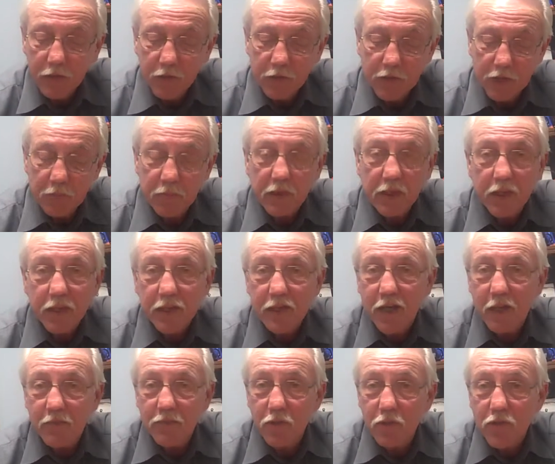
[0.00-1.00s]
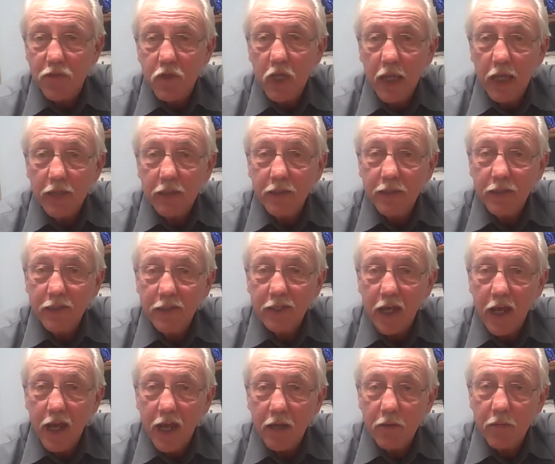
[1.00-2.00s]
typically come to us late in the
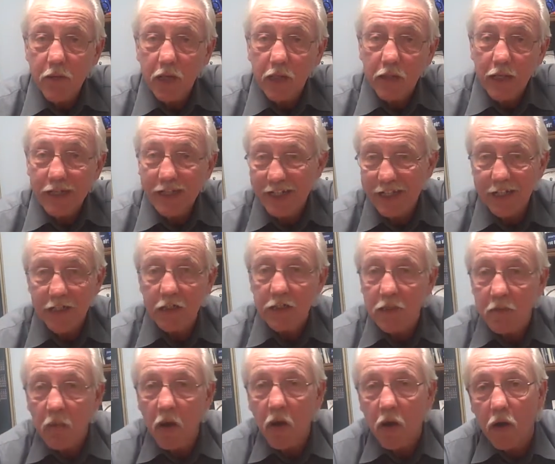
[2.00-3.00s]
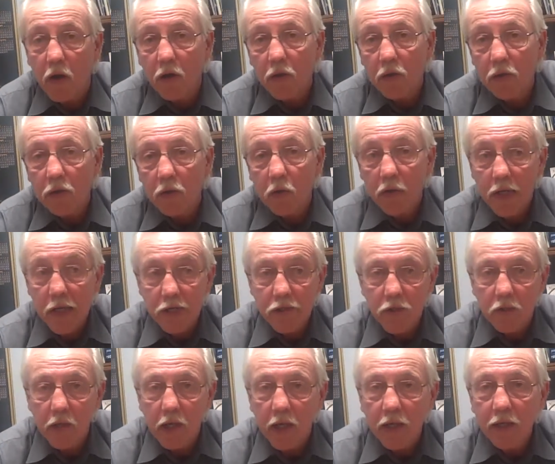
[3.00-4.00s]
game, and they need it tomorrow or
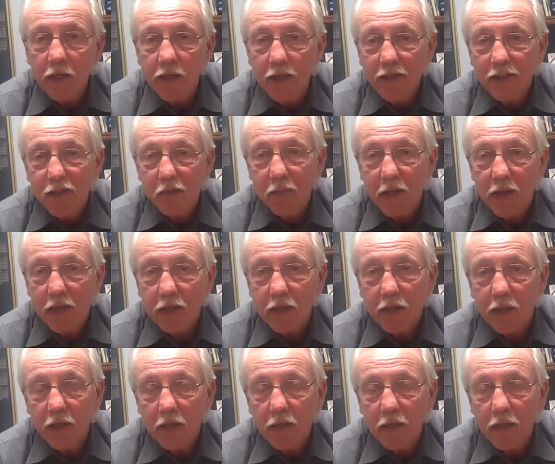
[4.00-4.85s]
yesterday, depending.